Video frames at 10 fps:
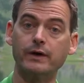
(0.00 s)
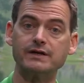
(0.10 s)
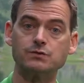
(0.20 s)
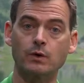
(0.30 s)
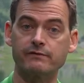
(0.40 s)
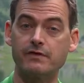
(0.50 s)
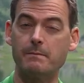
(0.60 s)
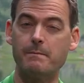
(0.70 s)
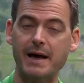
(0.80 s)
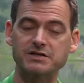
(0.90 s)
is one of the
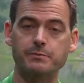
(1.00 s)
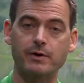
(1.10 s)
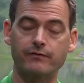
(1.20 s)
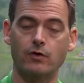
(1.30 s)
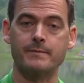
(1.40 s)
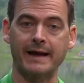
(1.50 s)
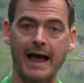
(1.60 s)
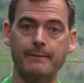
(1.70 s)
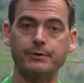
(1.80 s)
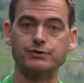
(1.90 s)
best performing
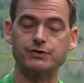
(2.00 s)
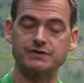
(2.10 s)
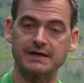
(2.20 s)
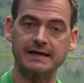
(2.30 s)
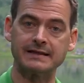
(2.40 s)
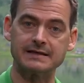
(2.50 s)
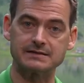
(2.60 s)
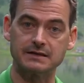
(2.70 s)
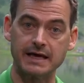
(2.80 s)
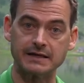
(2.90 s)
apertures in this
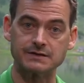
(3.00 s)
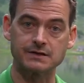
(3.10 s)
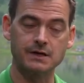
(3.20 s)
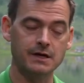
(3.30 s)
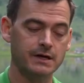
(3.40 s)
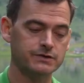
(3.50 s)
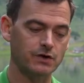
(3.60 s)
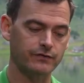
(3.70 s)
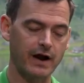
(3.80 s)
lens. So for